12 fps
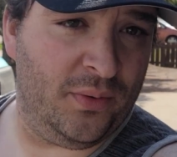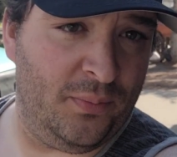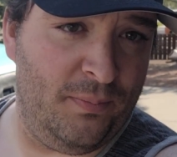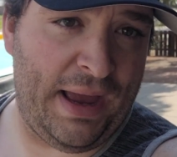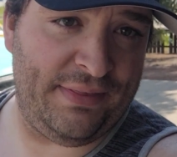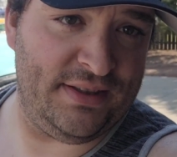
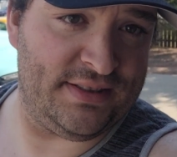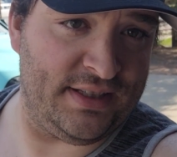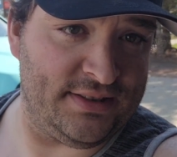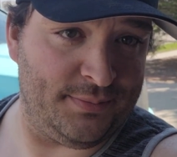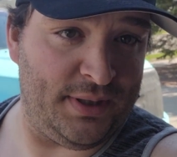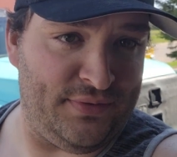man, these
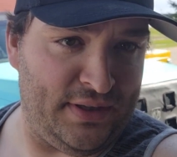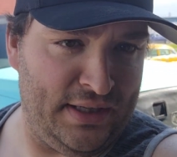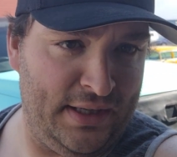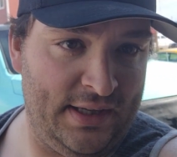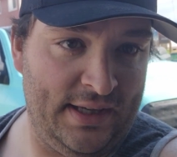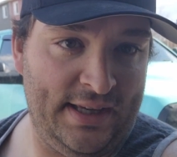things are beefy.
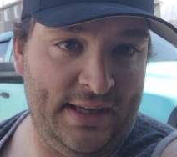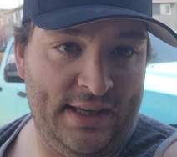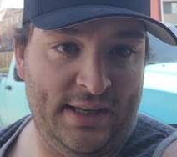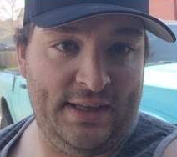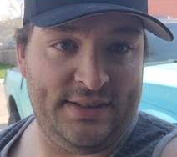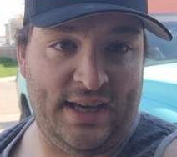
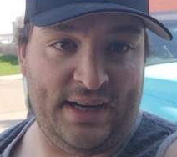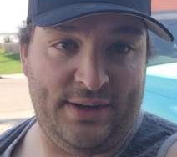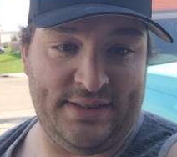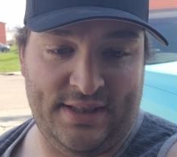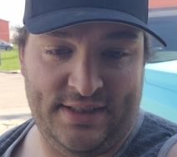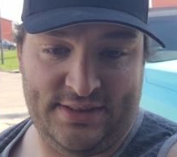So
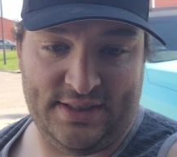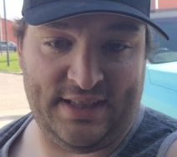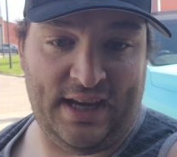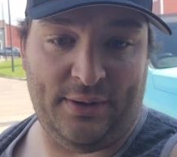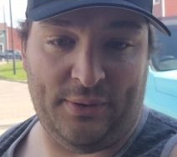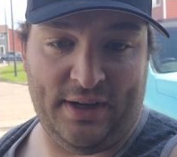anyways, just
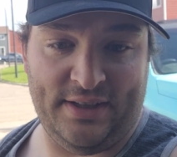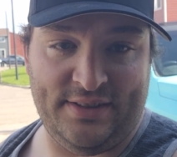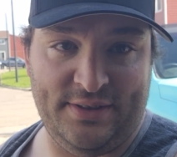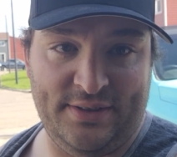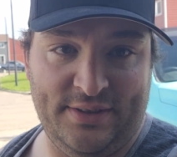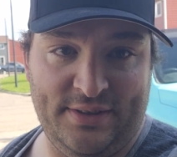kind of wanted to